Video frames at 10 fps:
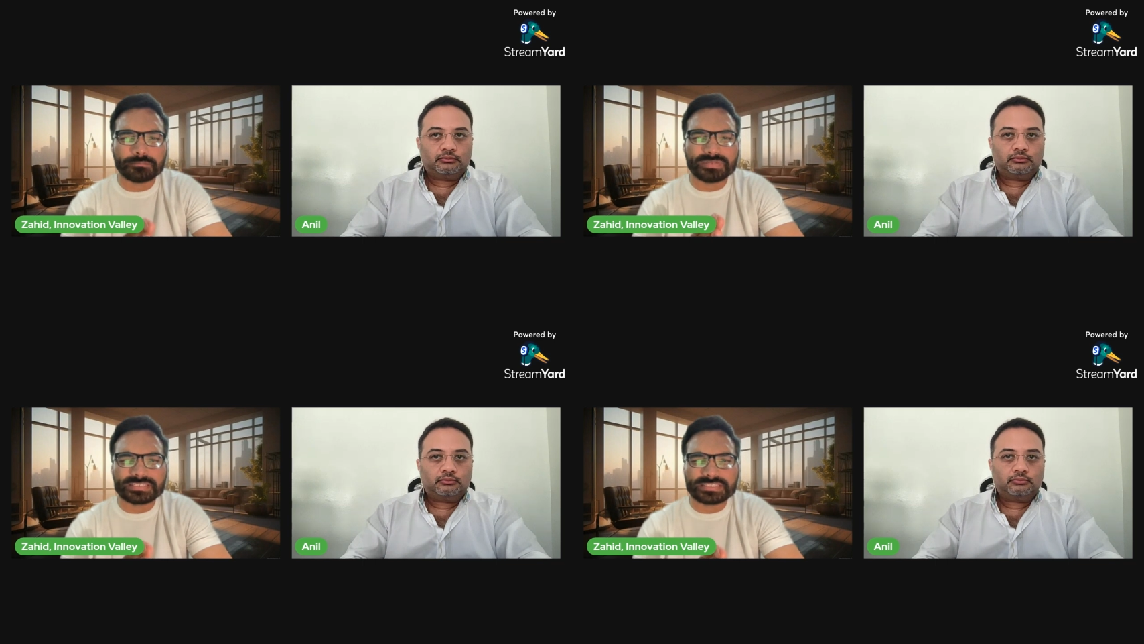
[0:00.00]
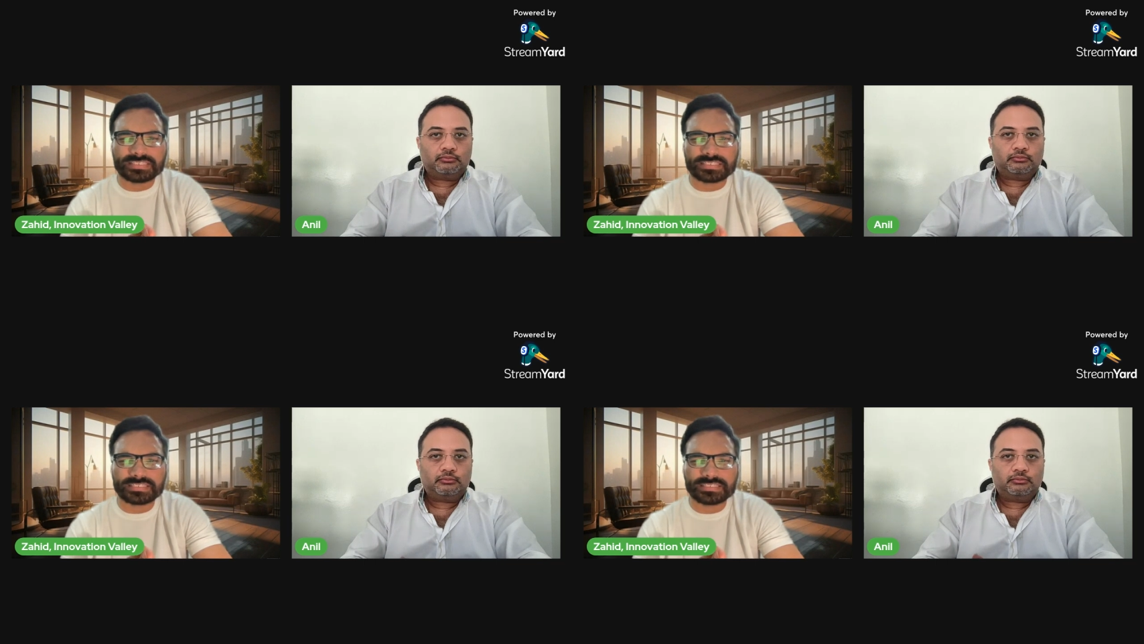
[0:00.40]

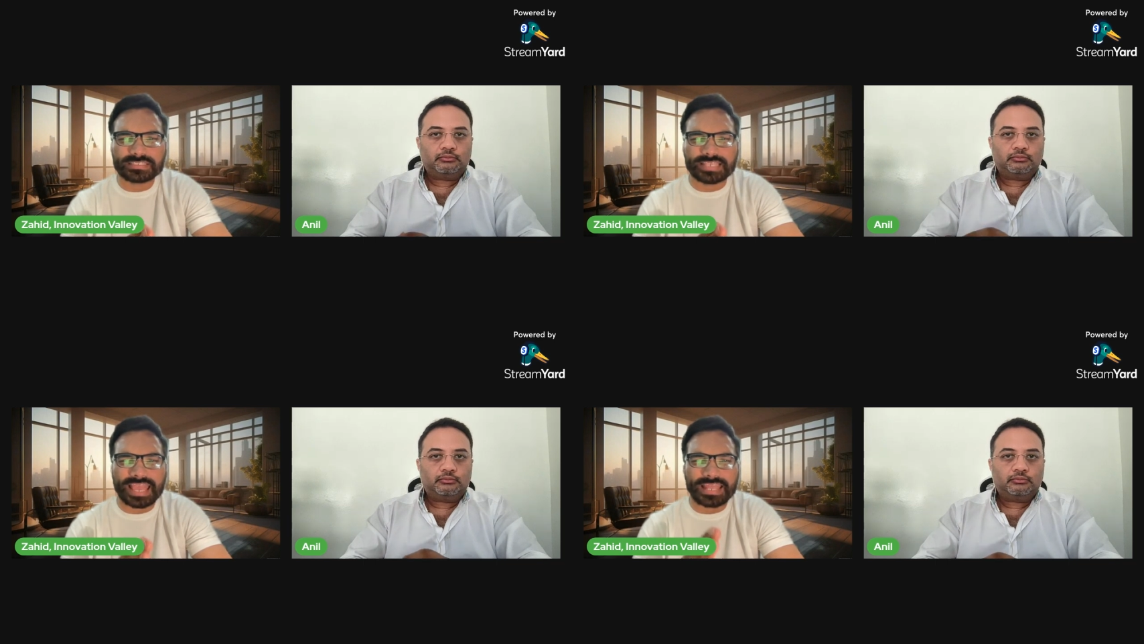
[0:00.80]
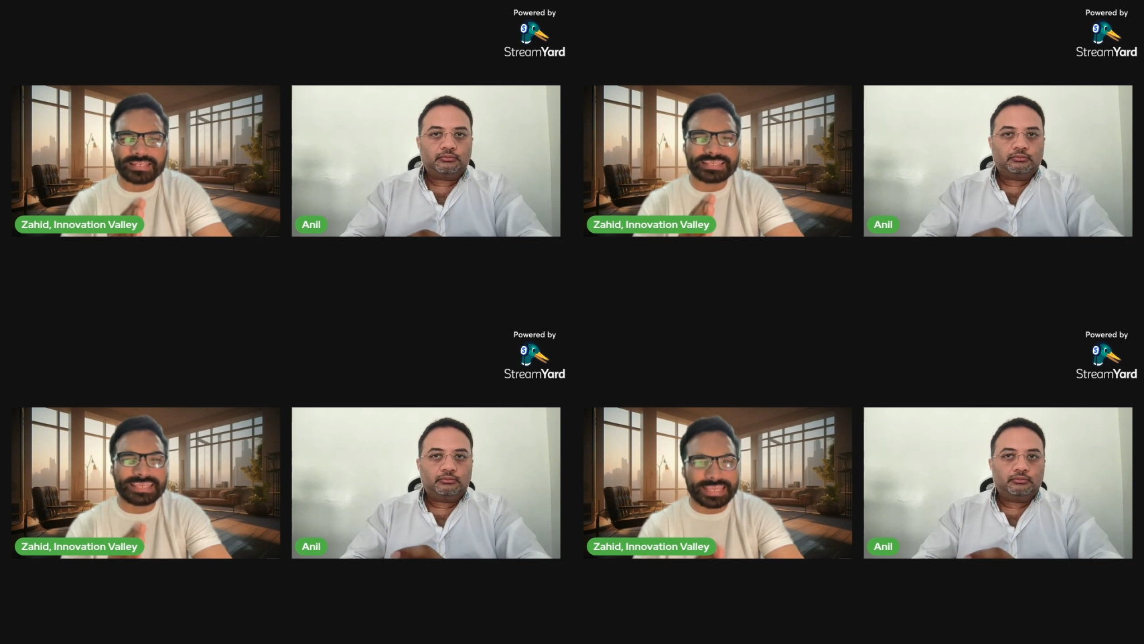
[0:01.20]
Speaker 1: businesses
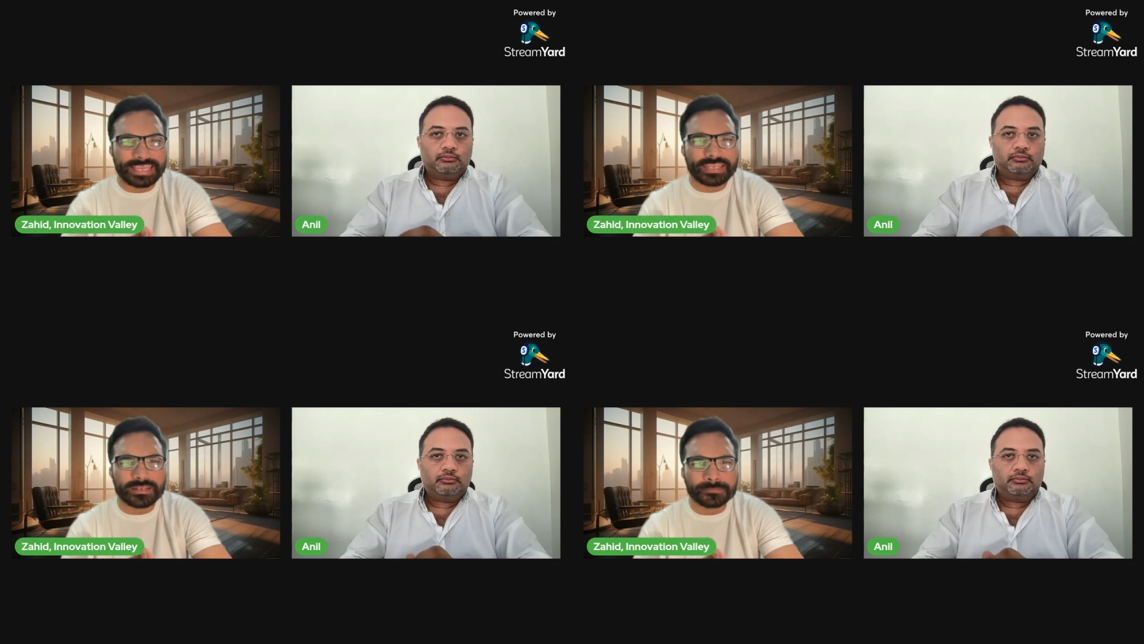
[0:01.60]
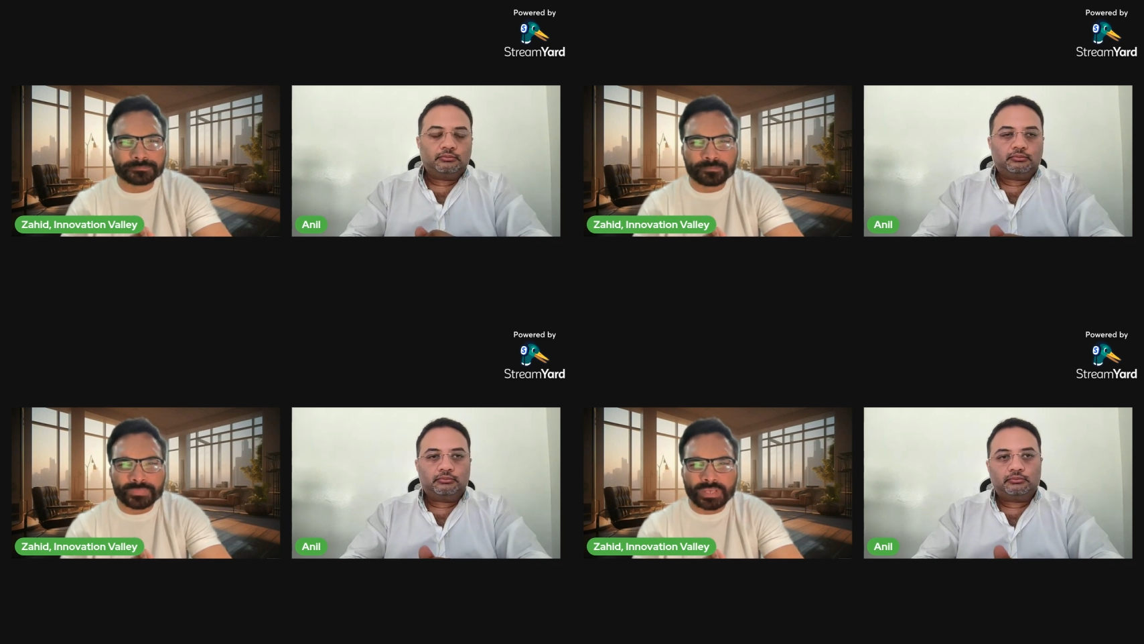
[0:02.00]
can gain
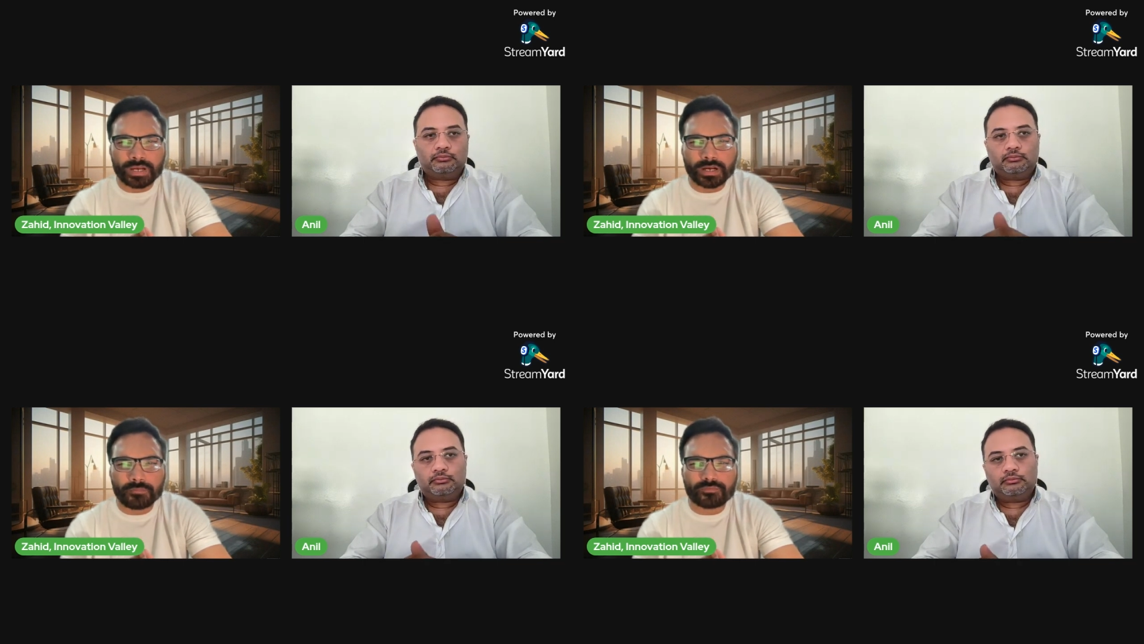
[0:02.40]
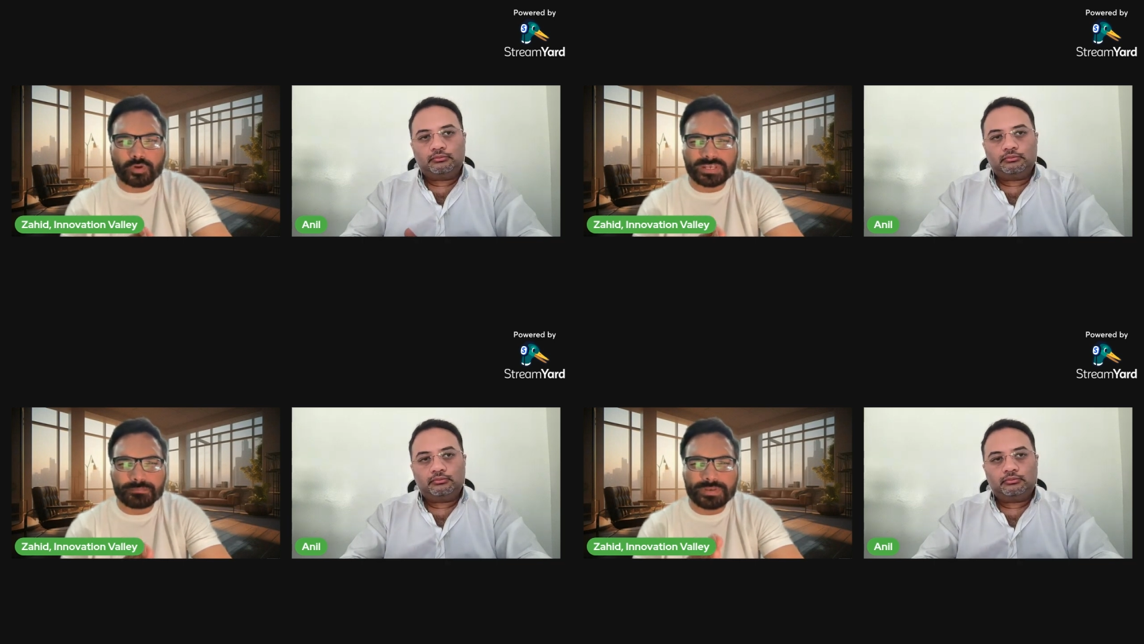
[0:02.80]
uh, from
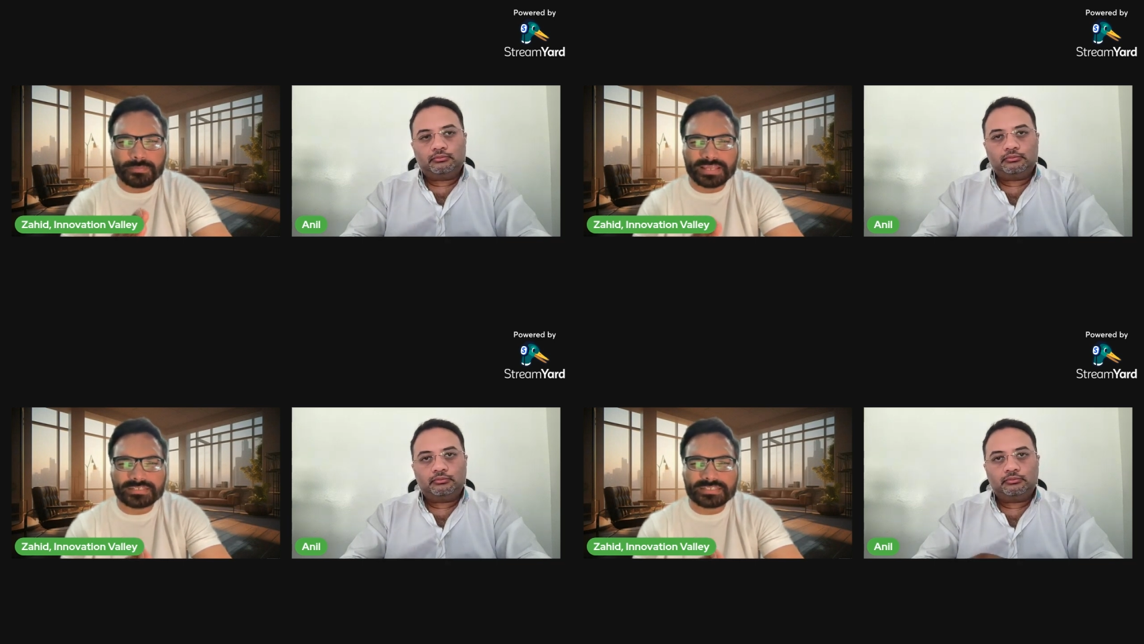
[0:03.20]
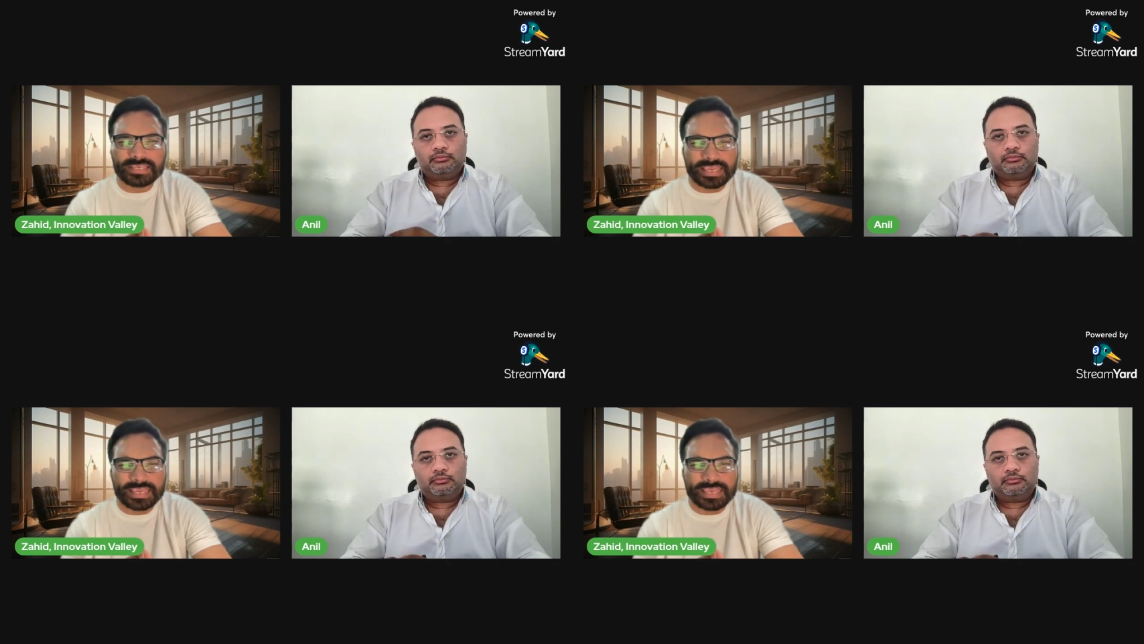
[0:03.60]
implementing